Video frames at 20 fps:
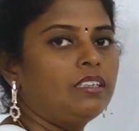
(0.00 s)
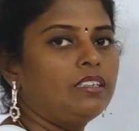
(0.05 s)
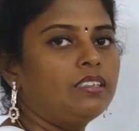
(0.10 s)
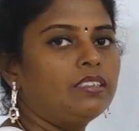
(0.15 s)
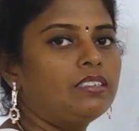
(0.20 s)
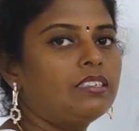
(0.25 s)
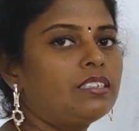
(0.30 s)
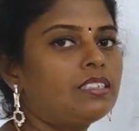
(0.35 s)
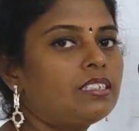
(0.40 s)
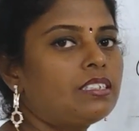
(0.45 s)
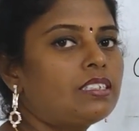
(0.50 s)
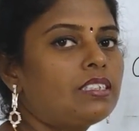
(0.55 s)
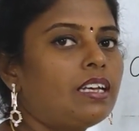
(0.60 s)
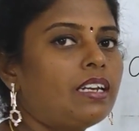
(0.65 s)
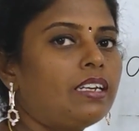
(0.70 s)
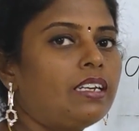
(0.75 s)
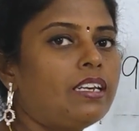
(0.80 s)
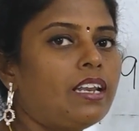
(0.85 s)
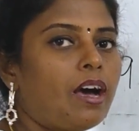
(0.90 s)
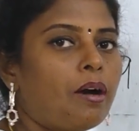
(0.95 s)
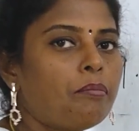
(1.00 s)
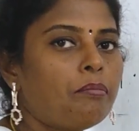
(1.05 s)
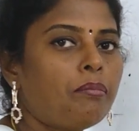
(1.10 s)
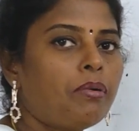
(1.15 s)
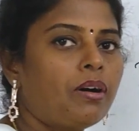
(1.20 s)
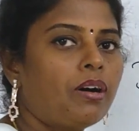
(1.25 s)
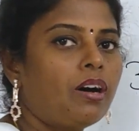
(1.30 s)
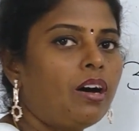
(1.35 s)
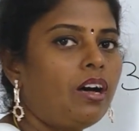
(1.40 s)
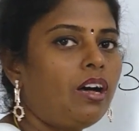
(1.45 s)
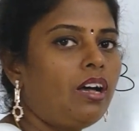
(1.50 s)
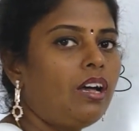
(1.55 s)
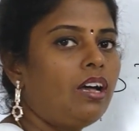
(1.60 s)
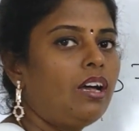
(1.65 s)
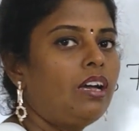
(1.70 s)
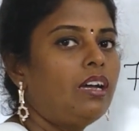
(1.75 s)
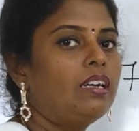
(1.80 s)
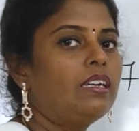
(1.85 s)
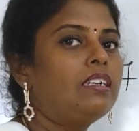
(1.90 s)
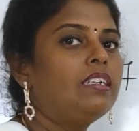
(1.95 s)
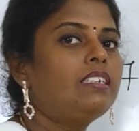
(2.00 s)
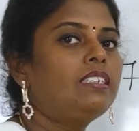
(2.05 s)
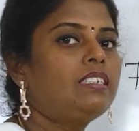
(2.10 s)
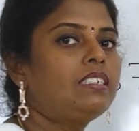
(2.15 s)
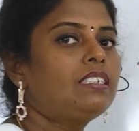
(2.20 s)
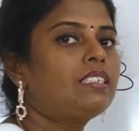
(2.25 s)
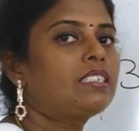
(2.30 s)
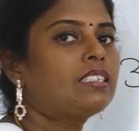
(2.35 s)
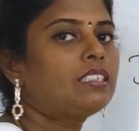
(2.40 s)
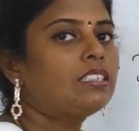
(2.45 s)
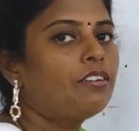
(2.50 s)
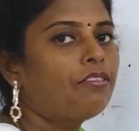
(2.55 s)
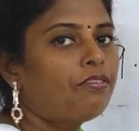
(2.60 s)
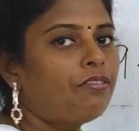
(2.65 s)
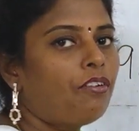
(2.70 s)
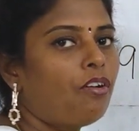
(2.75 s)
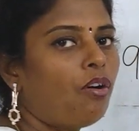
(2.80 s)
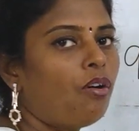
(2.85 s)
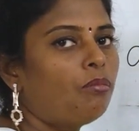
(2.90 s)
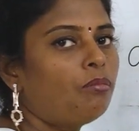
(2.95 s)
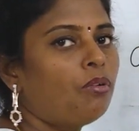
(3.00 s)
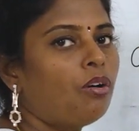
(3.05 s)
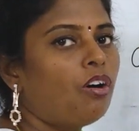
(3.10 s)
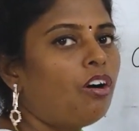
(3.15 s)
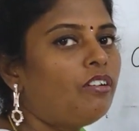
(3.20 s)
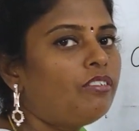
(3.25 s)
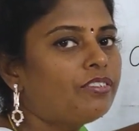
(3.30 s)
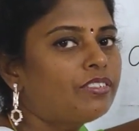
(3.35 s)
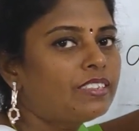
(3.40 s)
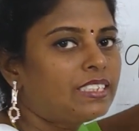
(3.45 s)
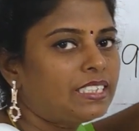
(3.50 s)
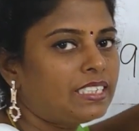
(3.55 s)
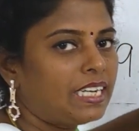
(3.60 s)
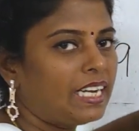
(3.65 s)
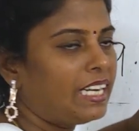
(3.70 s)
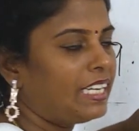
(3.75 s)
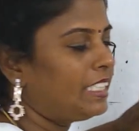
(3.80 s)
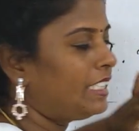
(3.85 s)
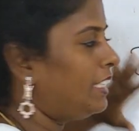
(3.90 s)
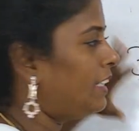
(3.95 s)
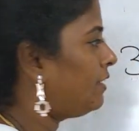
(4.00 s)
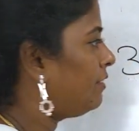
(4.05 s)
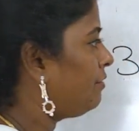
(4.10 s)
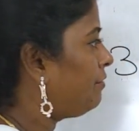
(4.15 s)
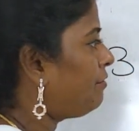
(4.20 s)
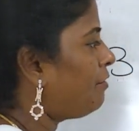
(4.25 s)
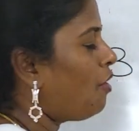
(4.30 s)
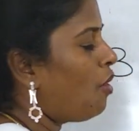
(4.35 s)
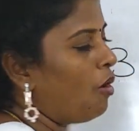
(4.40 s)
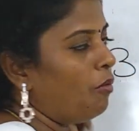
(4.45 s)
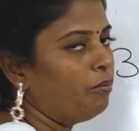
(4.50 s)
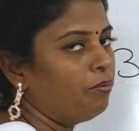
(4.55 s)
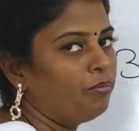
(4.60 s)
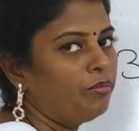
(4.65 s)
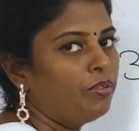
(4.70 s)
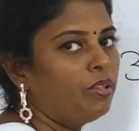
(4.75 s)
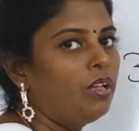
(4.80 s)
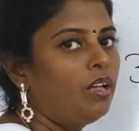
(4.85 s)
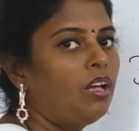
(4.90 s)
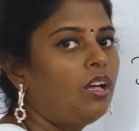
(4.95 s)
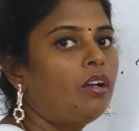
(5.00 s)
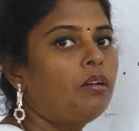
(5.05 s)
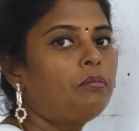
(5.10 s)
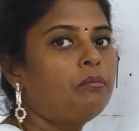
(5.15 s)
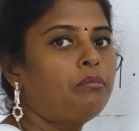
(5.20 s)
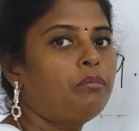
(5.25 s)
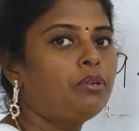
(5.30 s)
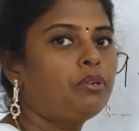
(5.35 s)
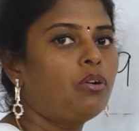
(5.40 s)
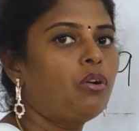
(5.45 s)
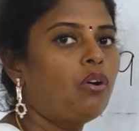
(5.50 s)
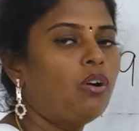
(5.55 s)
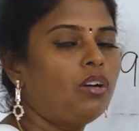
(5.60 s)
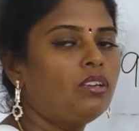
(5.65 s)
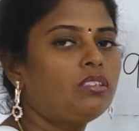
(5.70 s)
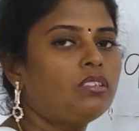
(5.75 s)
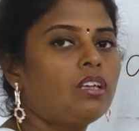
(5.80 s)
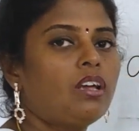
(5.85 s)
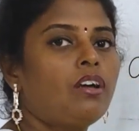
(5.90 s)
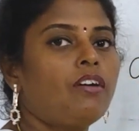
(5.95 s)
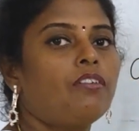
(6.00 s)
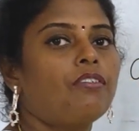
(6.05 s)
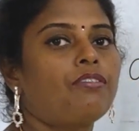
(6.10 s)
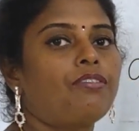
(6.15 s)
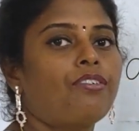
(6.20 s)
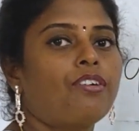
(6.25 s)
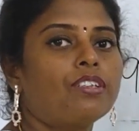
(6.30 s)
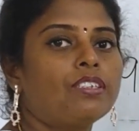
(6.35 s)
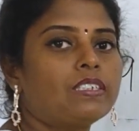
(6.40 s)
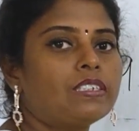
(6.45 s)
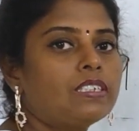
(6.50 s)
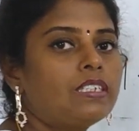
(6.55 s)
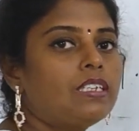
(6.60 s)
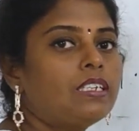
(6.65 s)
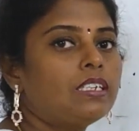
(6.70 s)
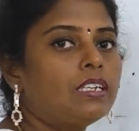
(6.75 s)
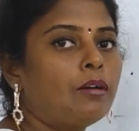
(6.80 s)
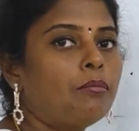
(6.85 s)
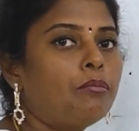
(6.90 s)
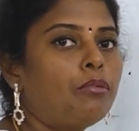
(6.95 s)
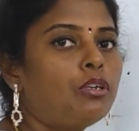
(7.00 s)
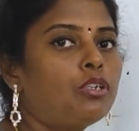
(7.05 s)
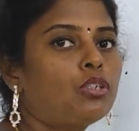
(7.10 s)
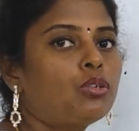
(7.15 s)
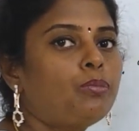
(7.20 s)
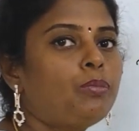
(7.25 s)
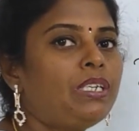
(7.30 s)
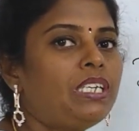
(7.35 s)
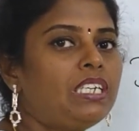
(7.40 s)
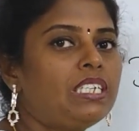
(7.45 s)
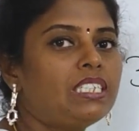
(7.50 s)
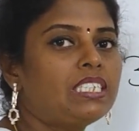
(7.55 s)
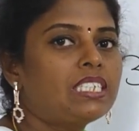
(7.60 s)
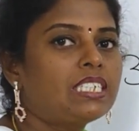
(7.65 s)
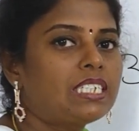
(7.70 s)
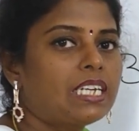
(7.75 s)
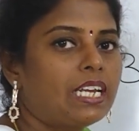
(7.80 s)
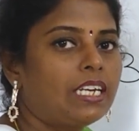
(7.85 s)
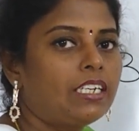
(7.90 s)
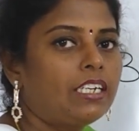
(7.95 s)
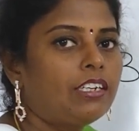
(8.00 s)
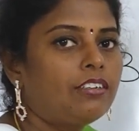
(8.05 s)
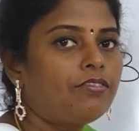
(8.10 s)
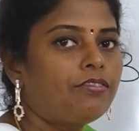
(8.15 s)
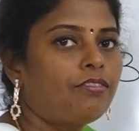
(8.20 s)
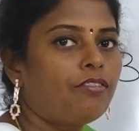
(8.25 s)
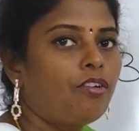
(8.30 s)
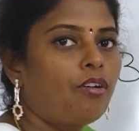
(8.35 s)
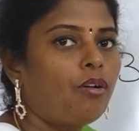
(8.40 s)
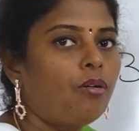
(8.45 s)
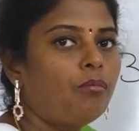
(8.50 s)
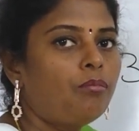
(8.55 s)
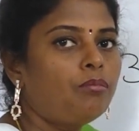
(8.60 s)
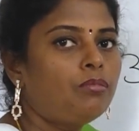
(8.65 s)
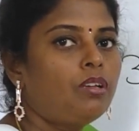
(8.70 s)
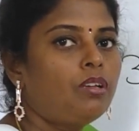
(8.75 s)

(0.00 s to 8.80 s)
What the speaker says: This is the number, it is in the form of standard form, because for the number to be in standard form,